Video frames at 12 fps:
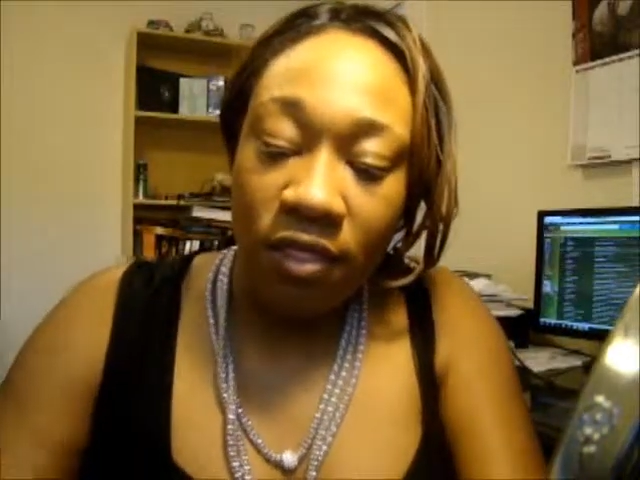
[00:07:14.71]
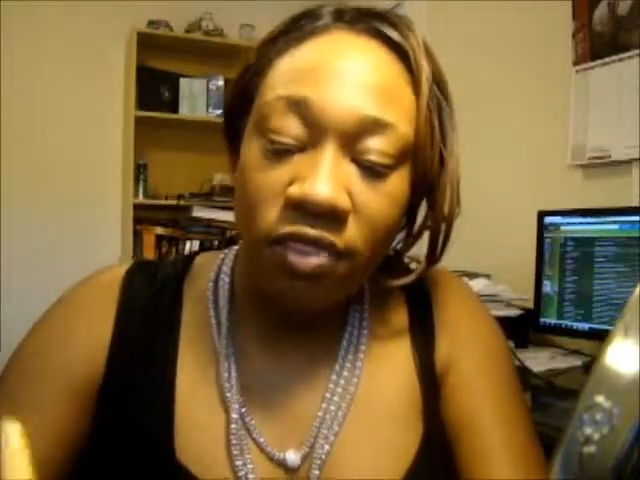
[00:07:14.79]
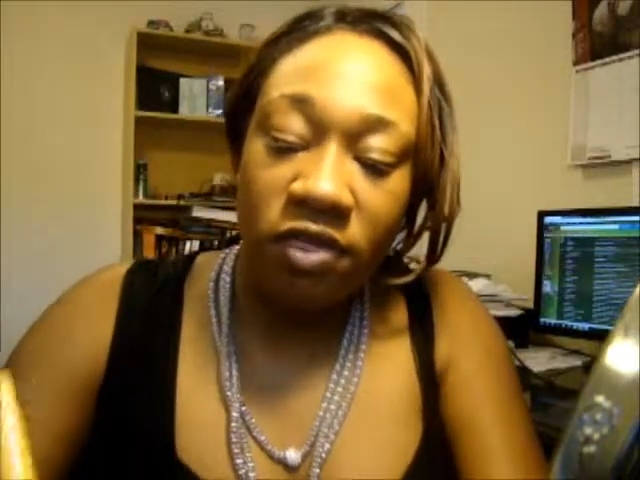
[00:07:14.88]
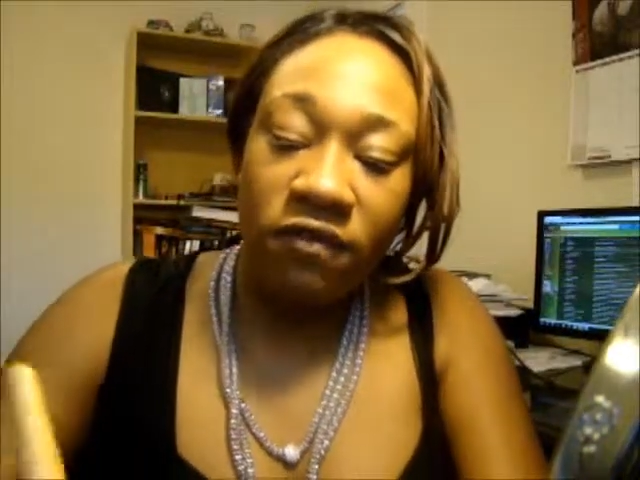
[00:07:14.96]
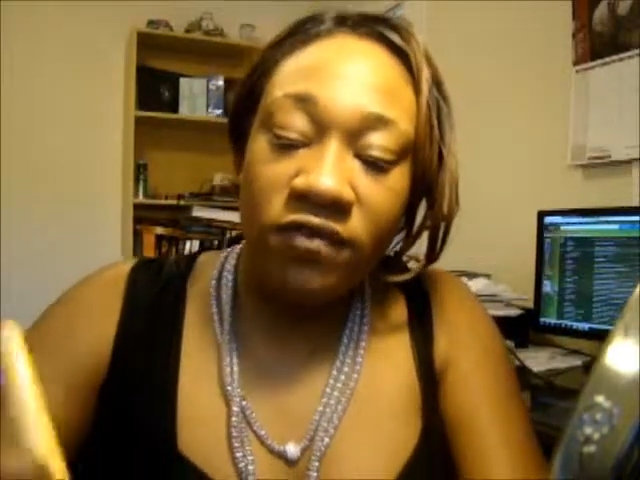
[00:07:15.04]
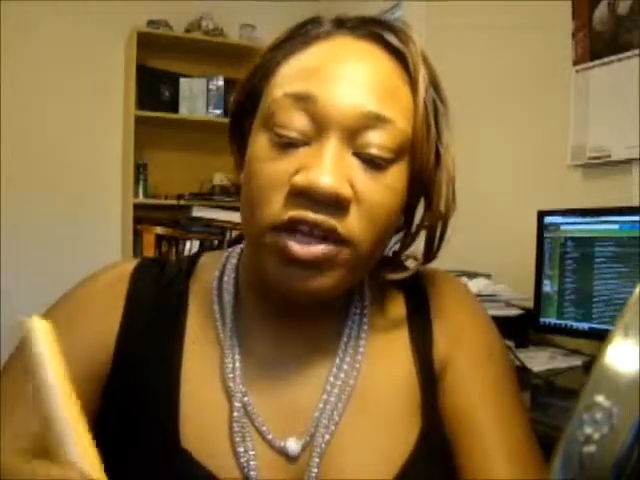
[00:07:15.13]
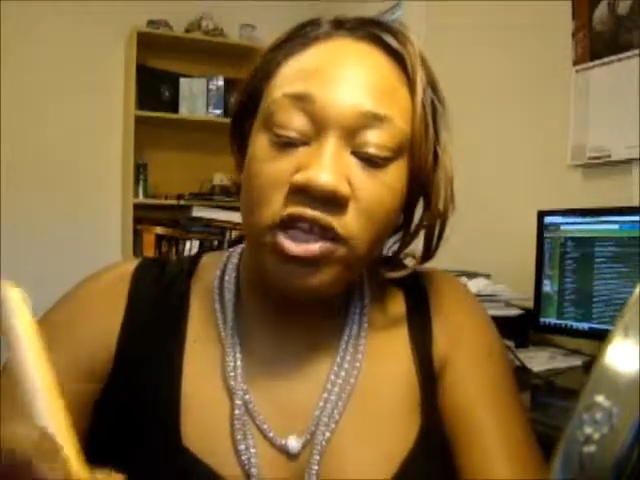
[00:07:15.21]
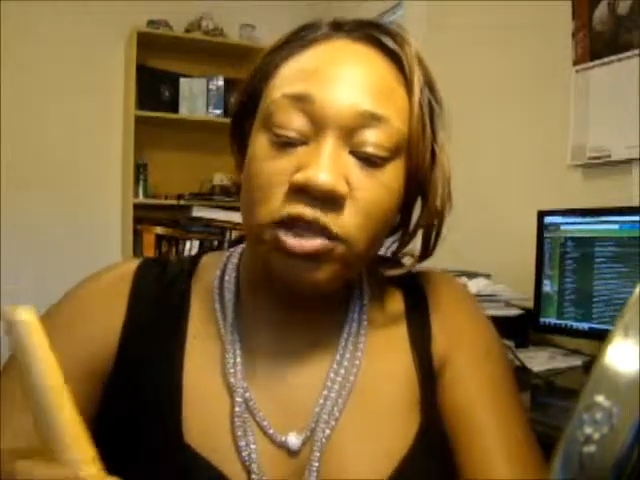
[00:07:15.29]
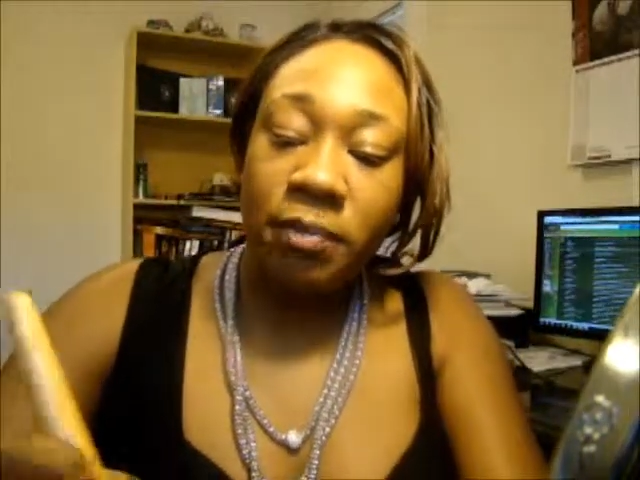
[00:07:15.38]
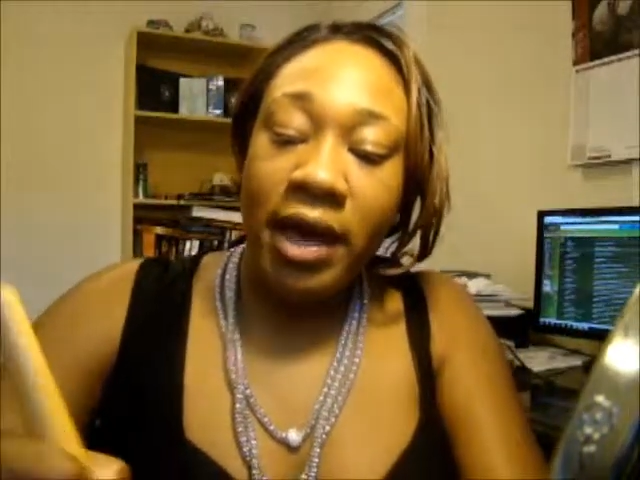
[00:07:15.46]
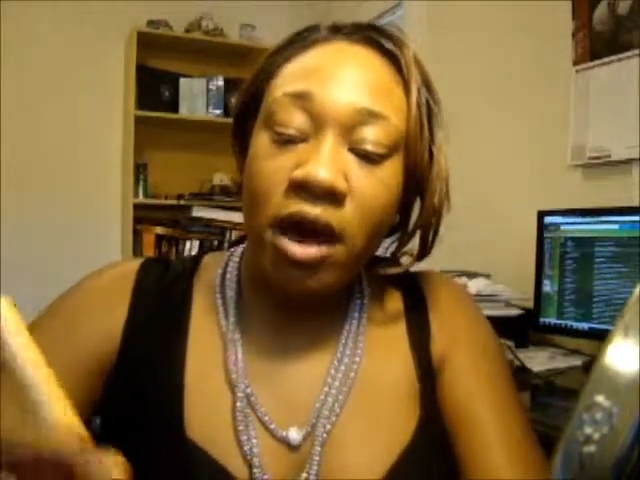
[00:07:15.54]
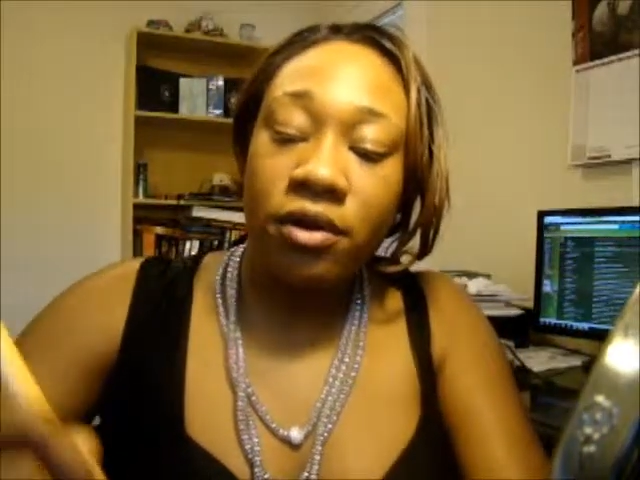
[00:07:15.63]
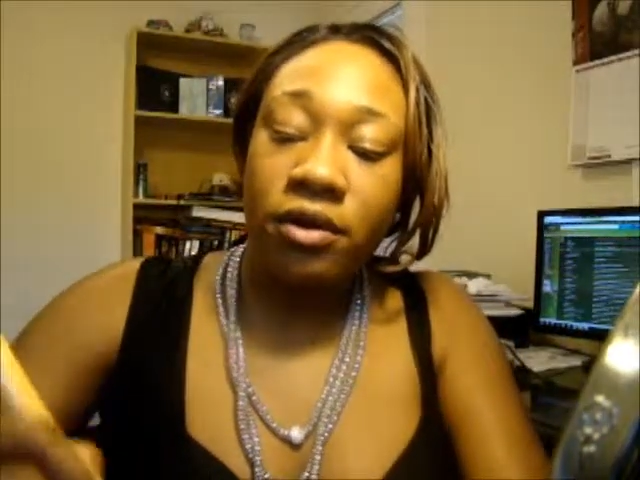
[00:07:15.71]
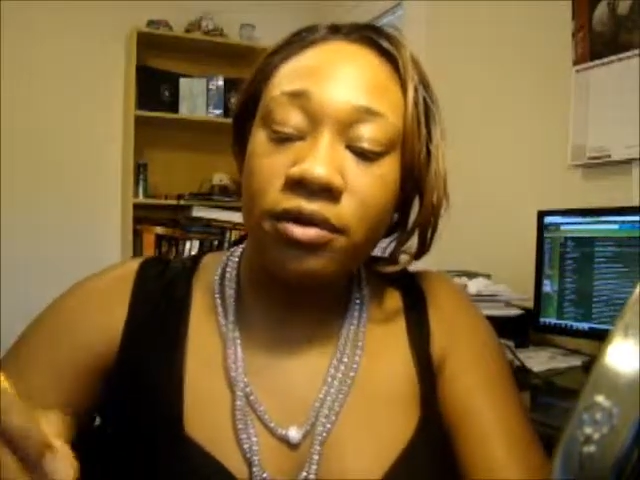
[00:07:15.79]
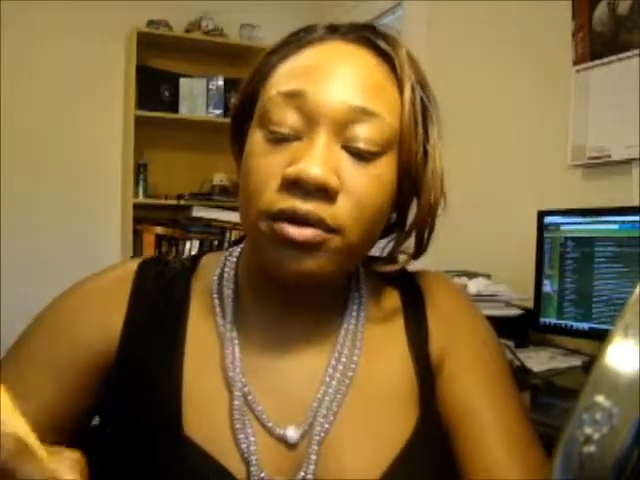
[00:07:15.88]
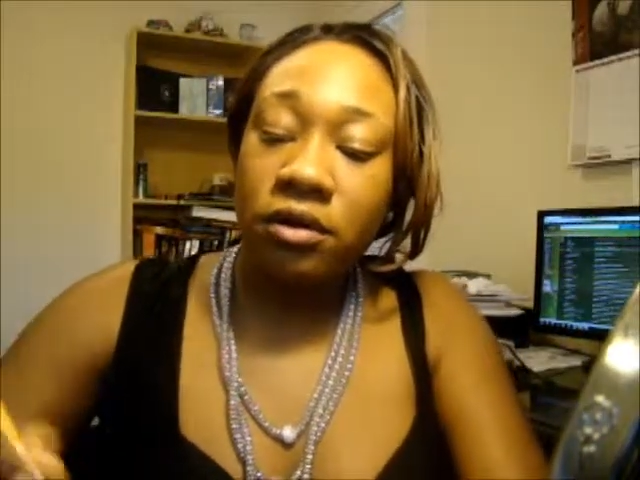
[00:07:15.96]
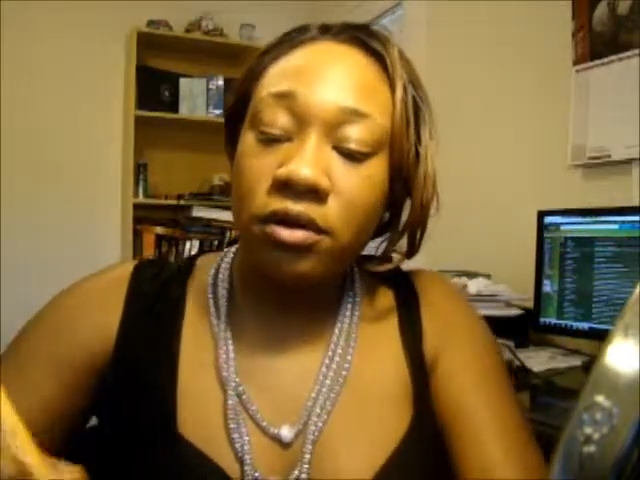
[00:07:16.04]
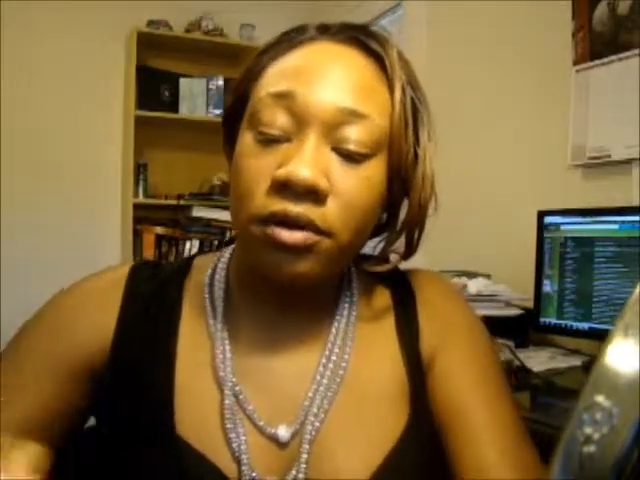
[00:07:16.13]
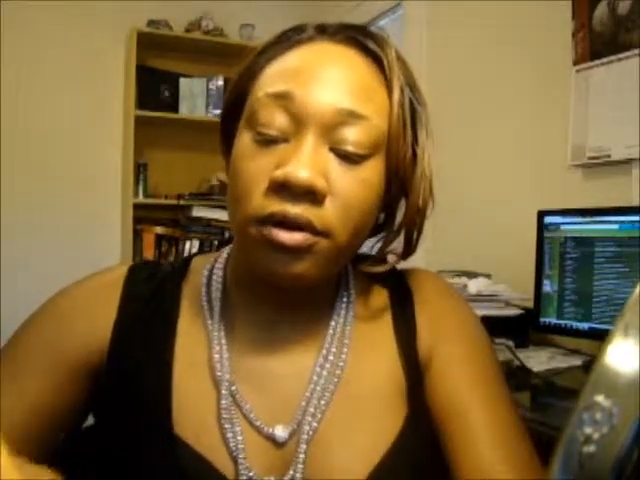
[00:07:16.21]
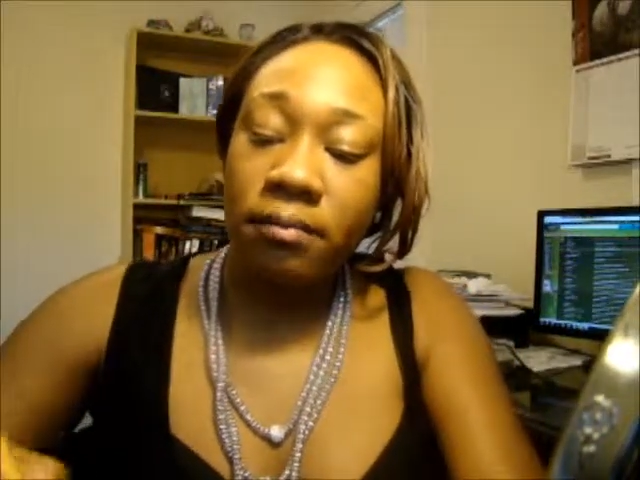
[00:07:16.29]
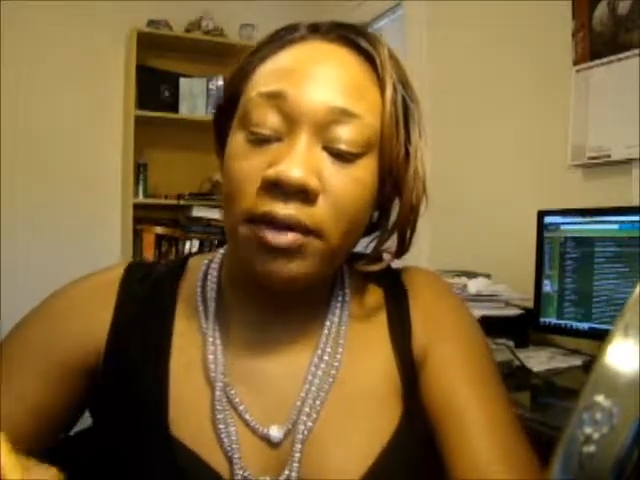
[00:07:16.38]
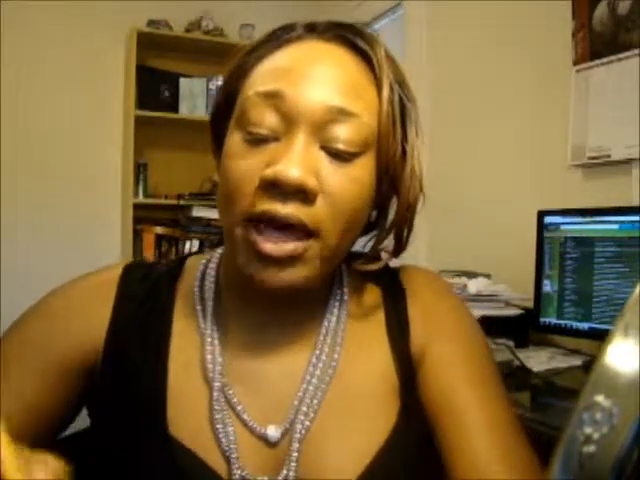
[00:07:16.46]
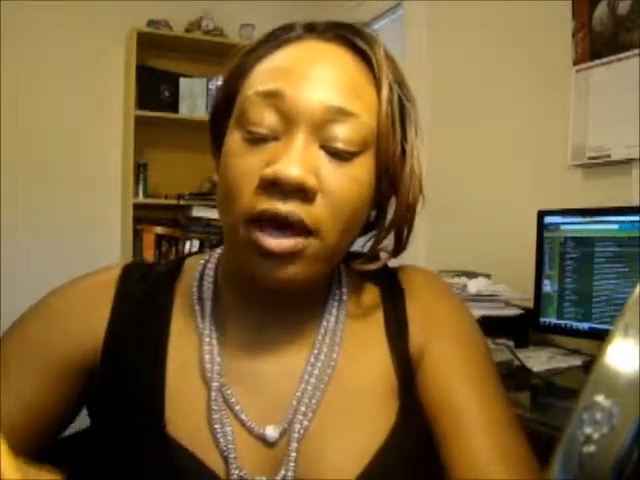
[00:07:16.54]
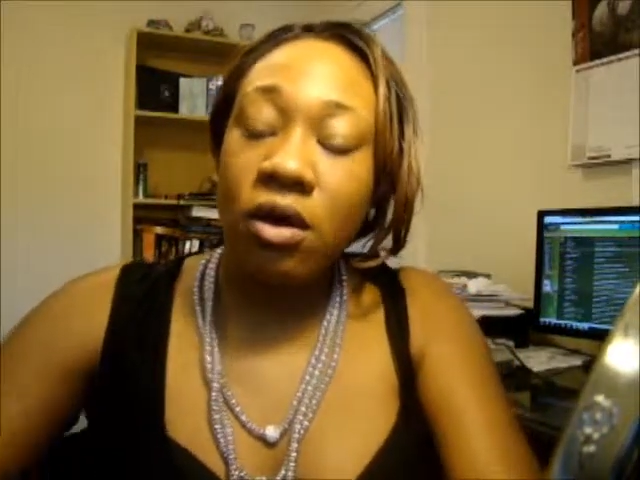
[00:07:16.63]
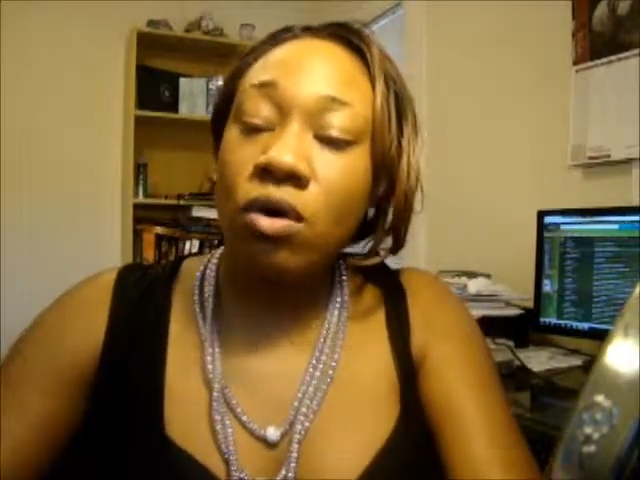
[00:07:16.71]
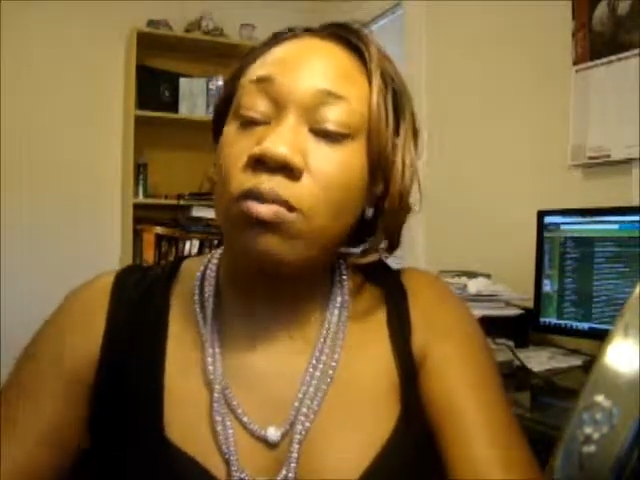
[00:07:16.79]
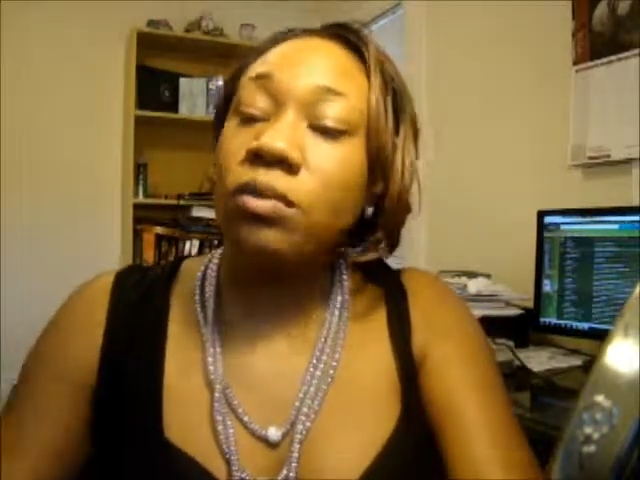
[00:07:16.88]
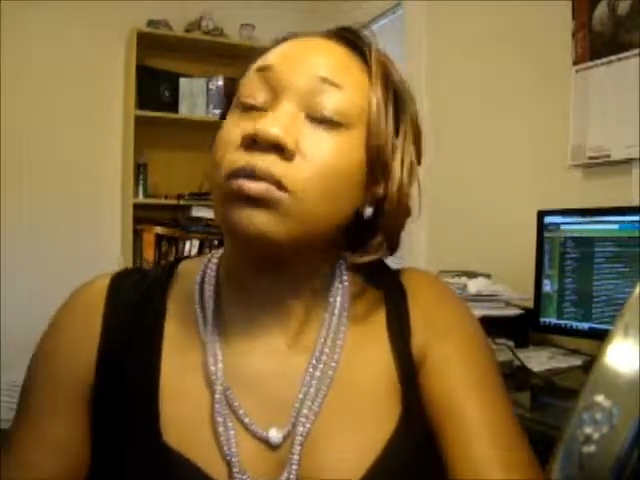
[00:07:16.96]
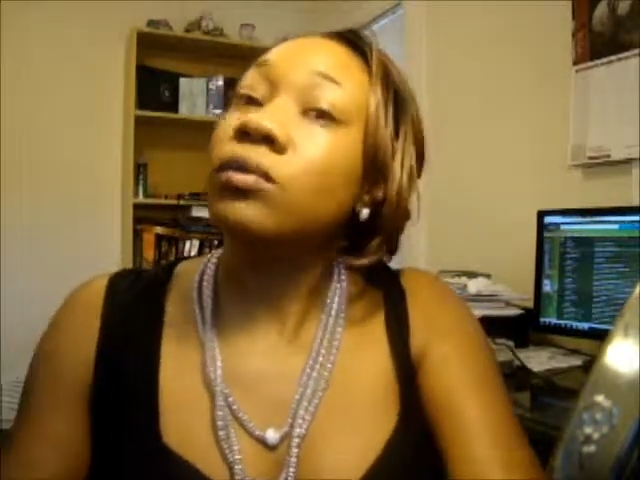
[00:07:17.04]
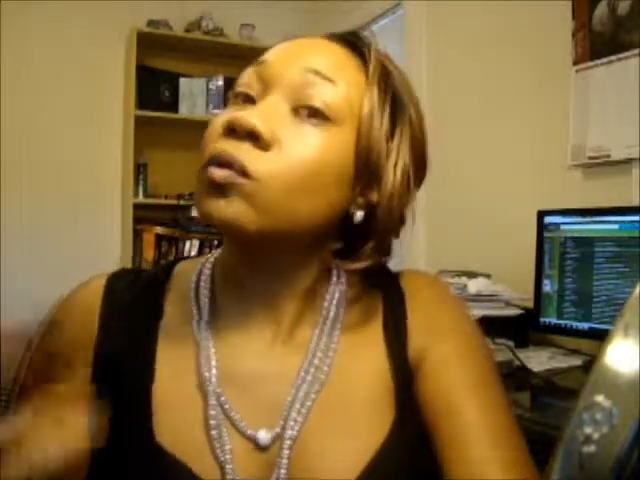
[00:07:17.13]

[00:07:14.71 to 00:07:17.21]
the finish powder, Black Oval,